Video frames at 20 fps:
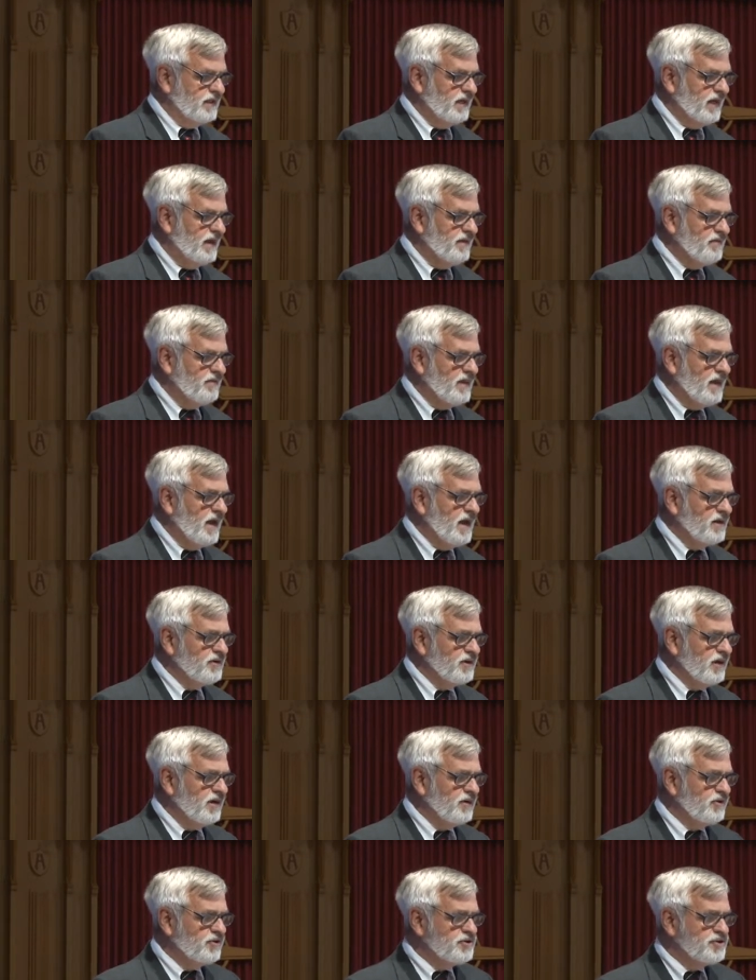And that
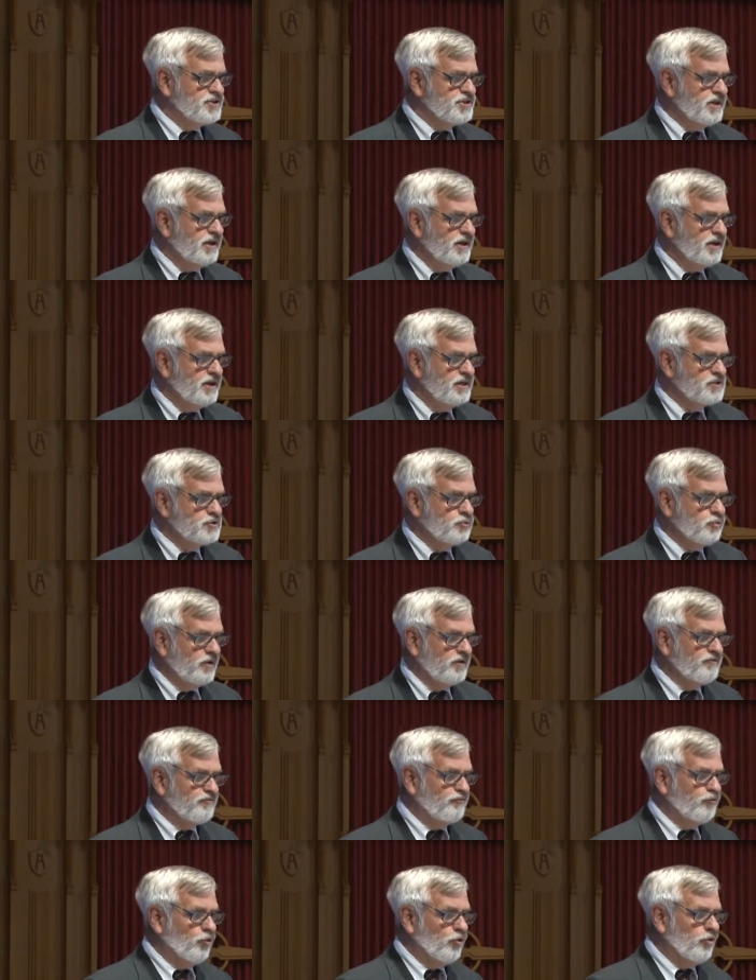energy is
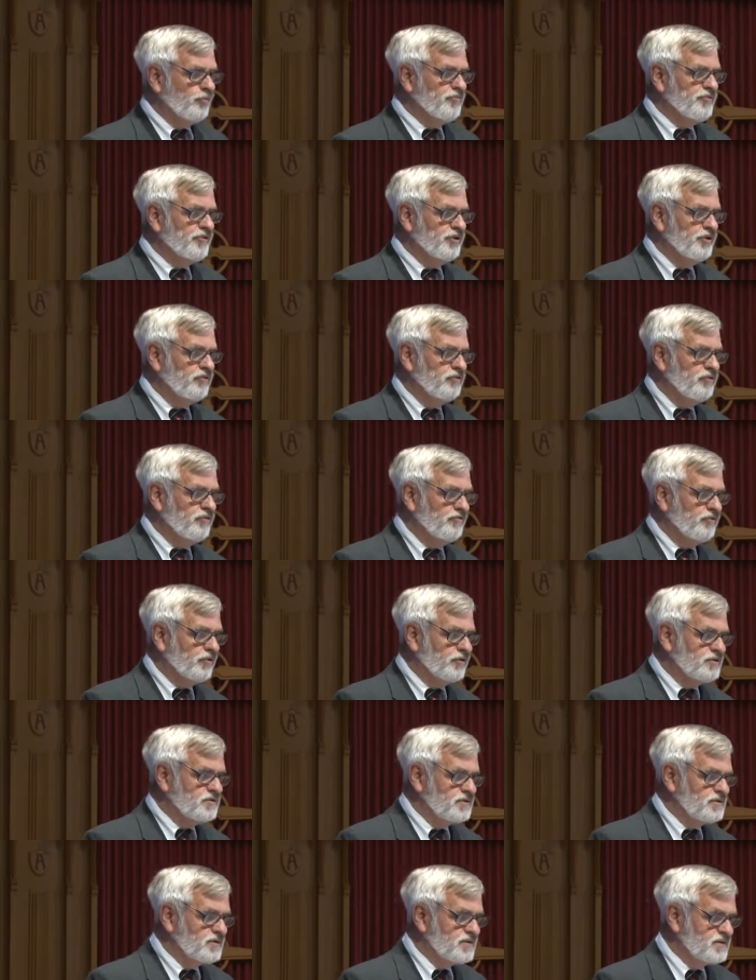what formed the
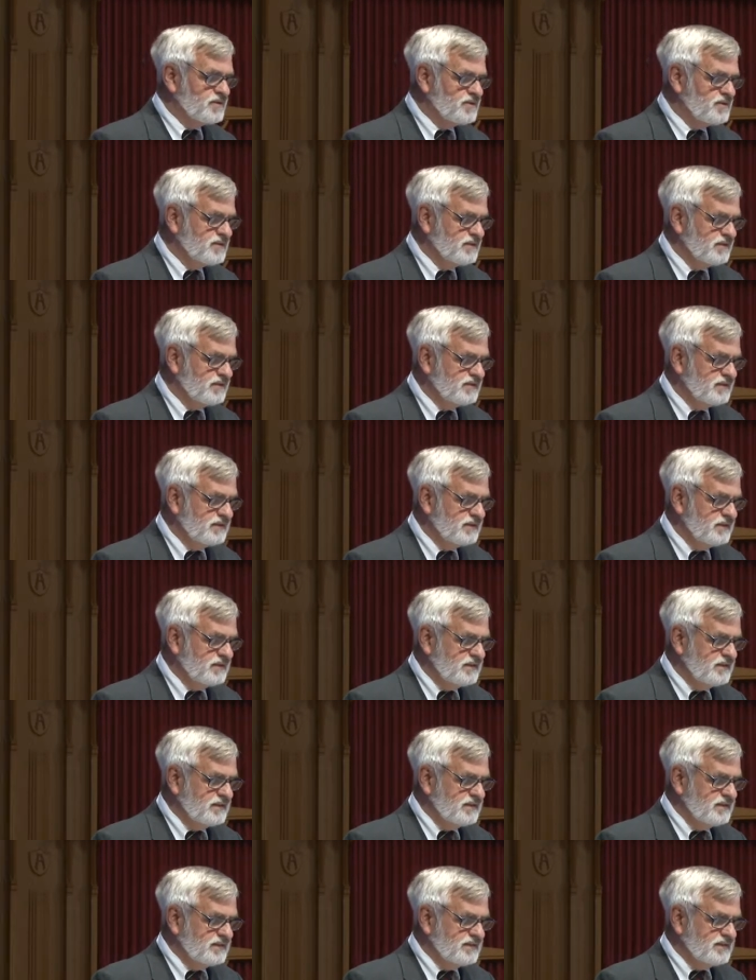universe.
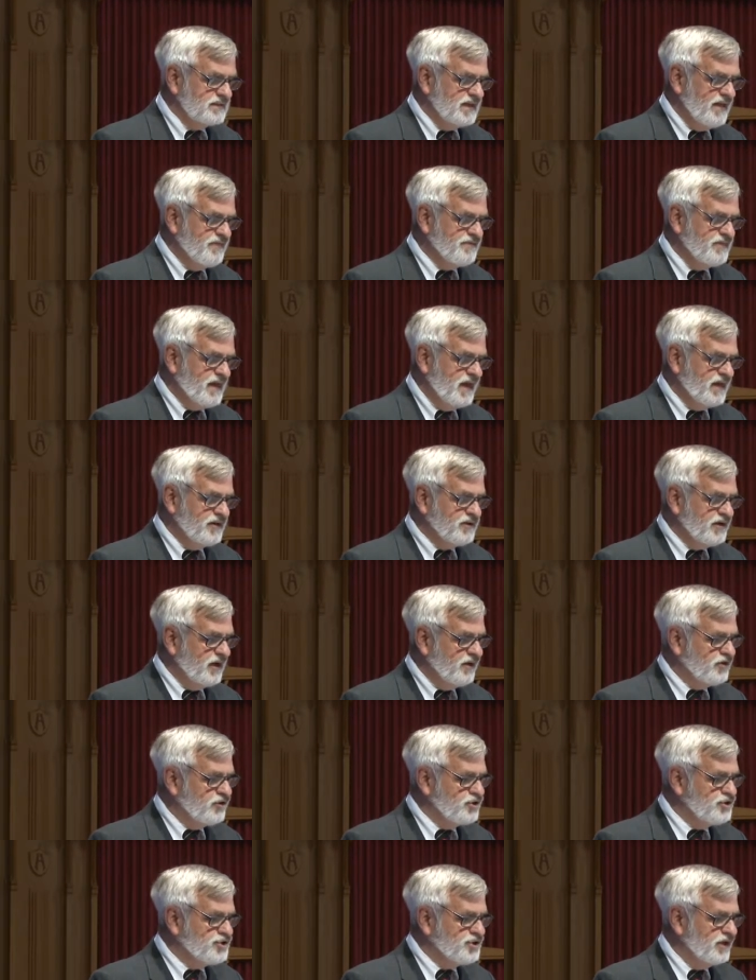And that
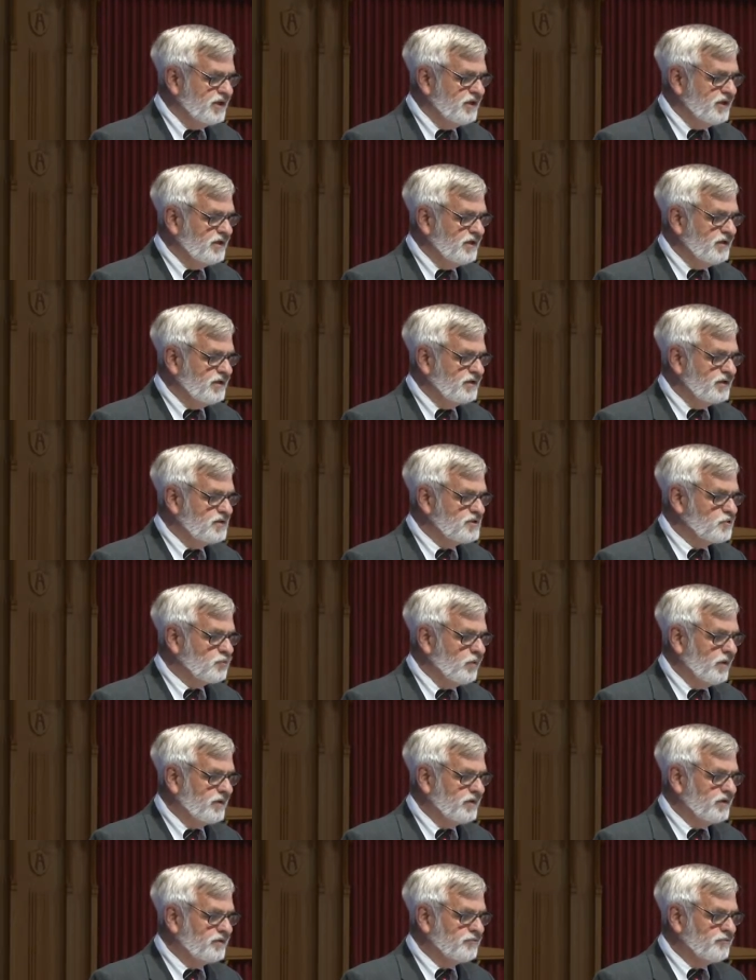energy is
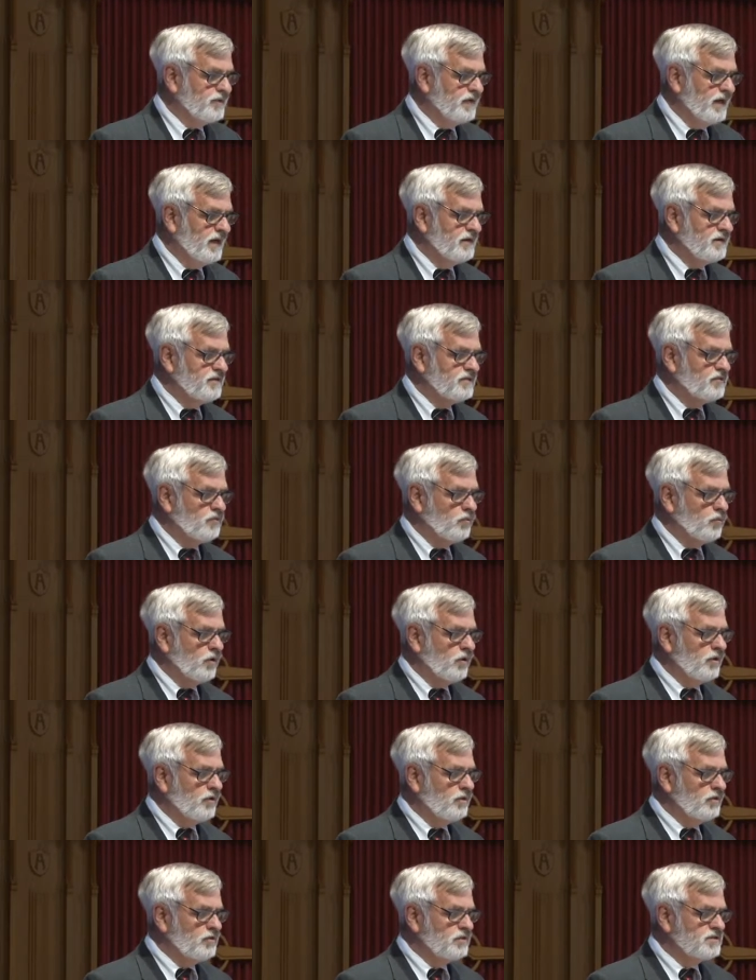what created the
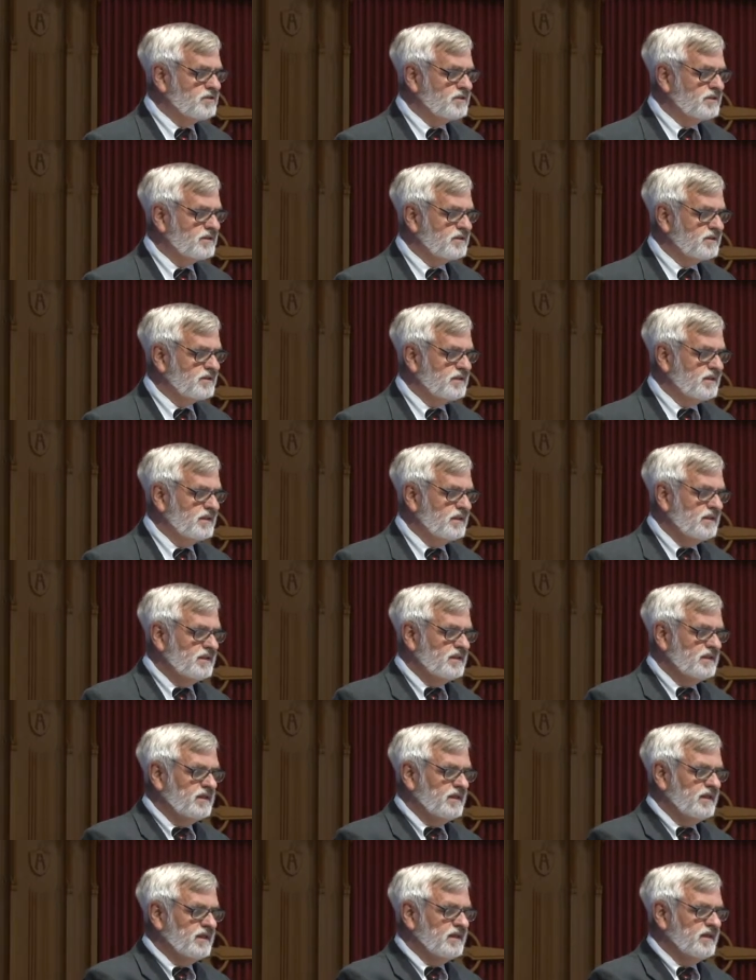world.
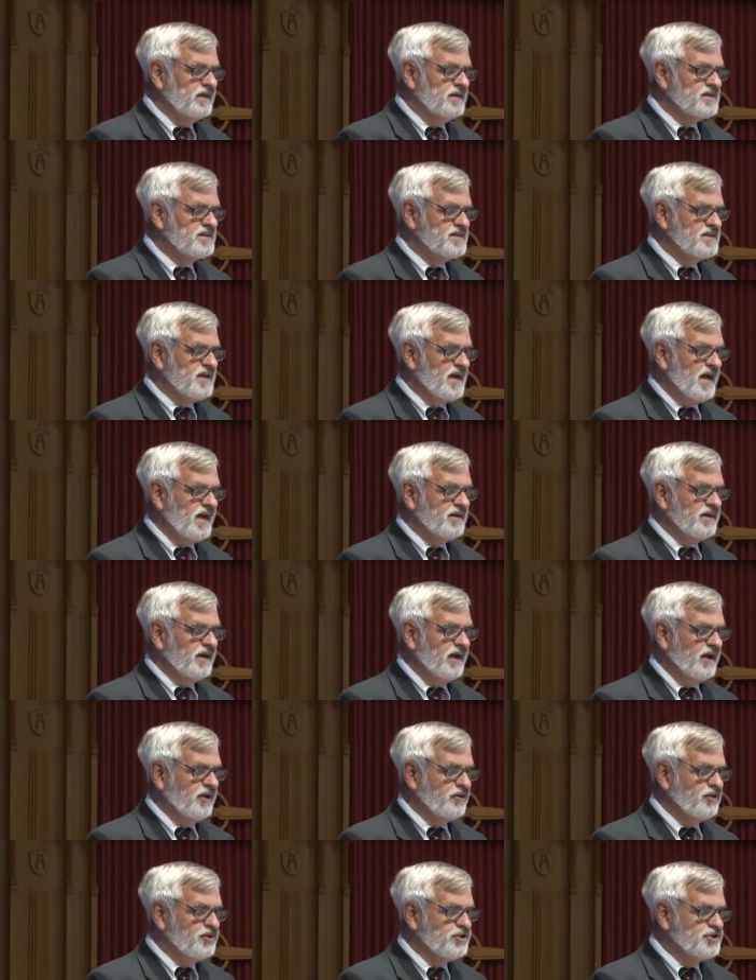And it is that
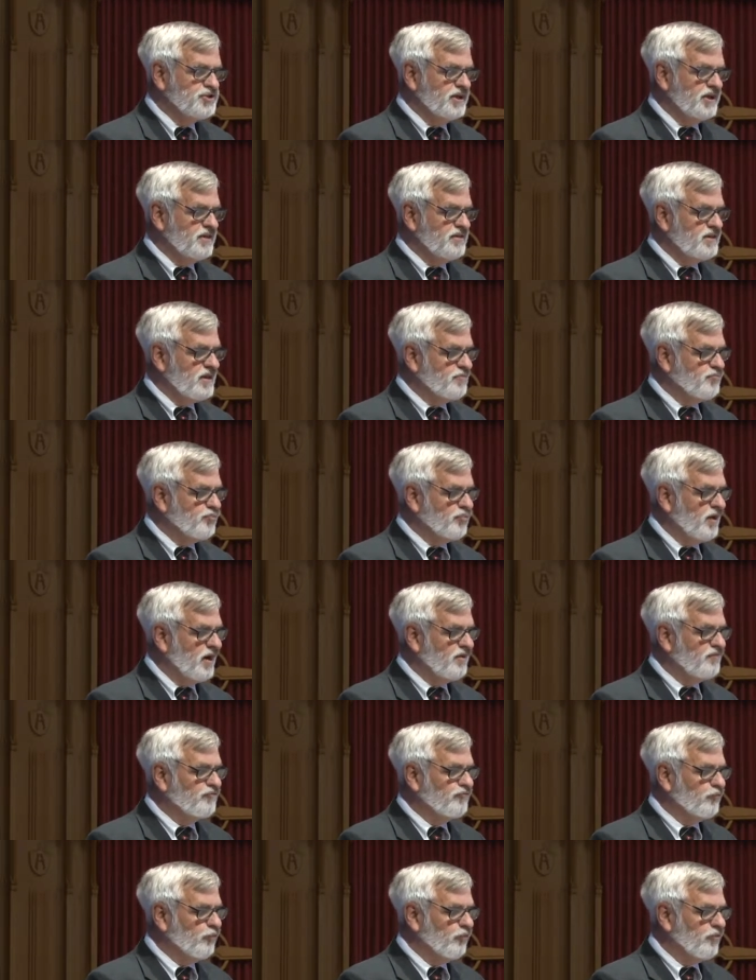energy that
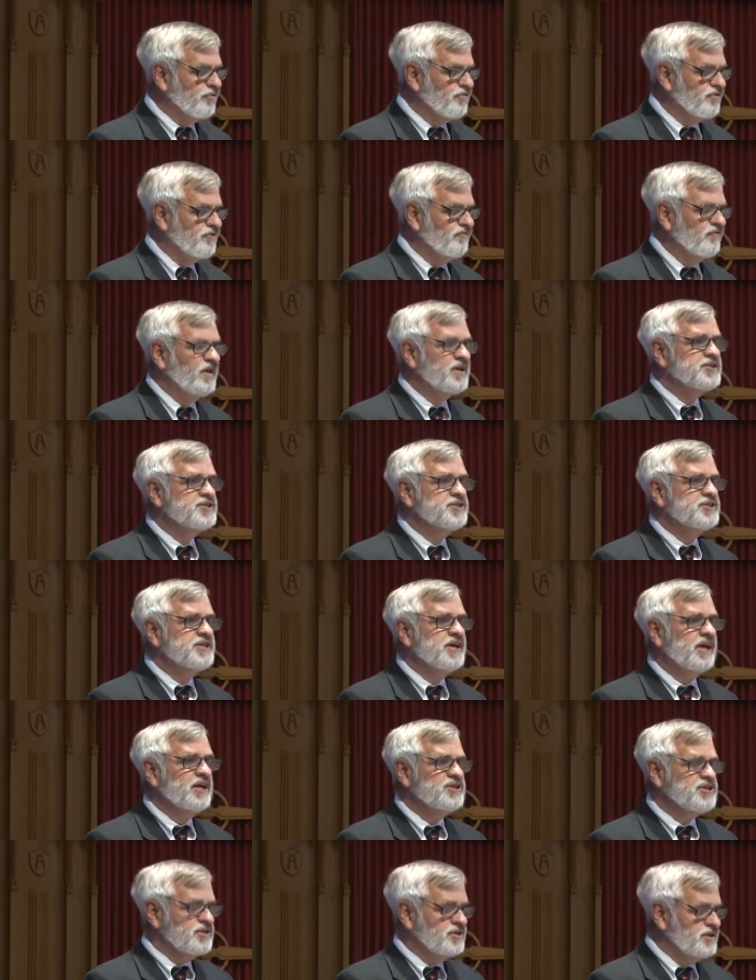brought forth the
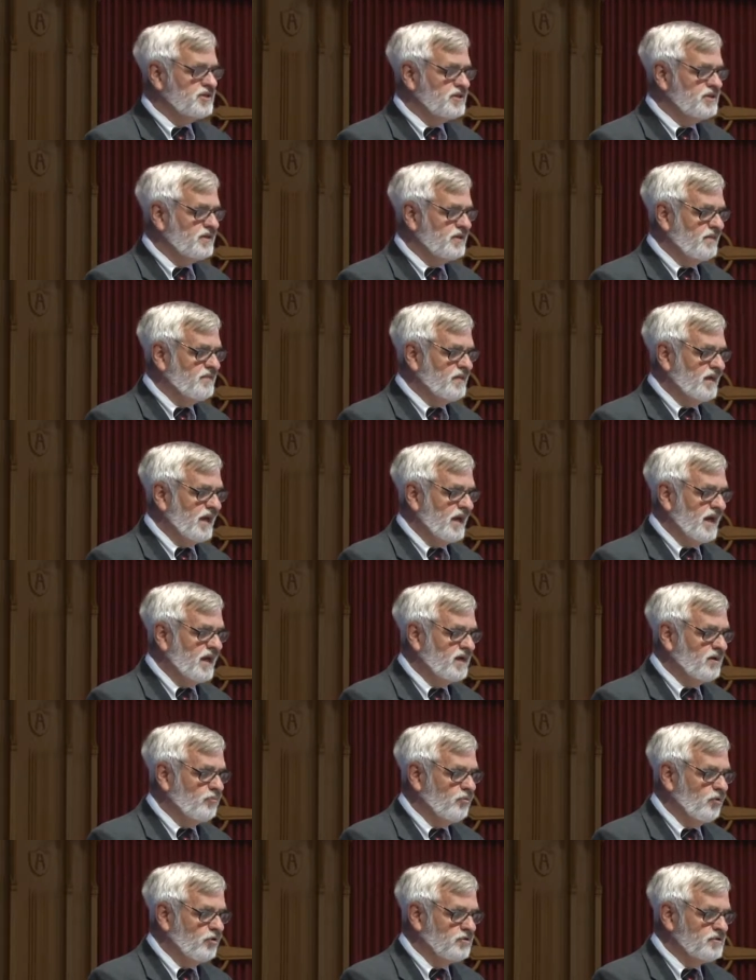vegetation and the
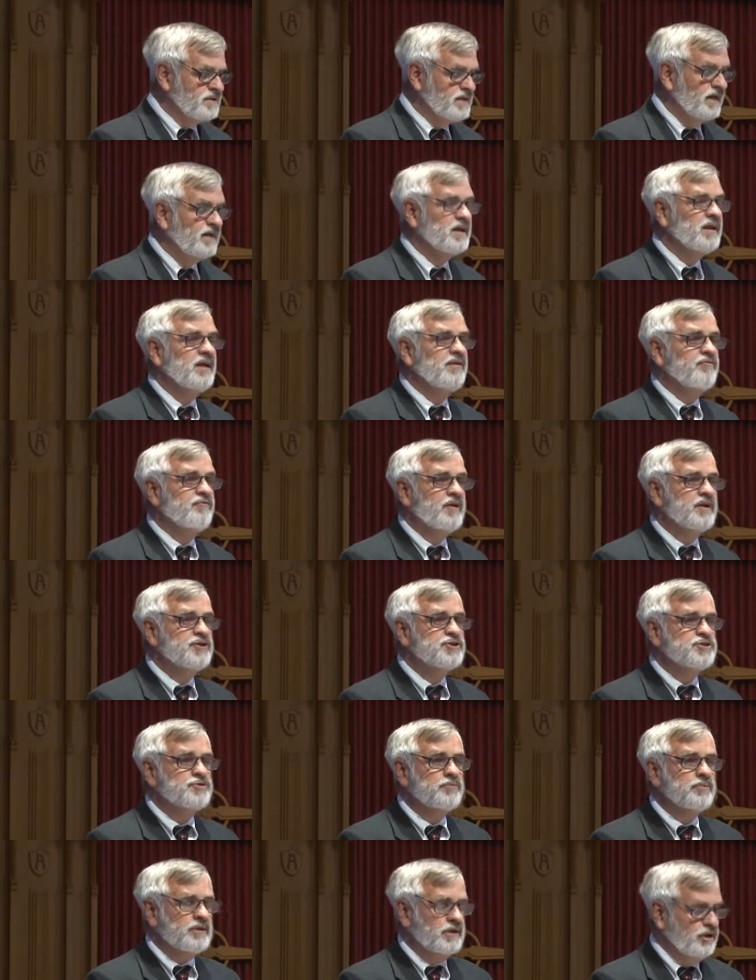animals and
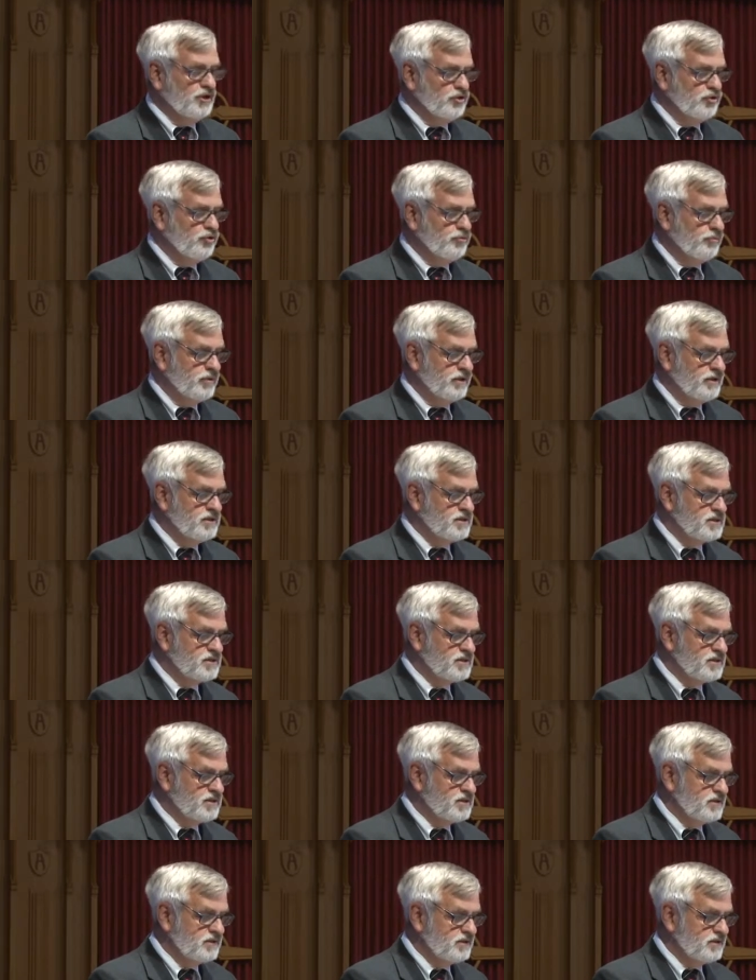eventually humans.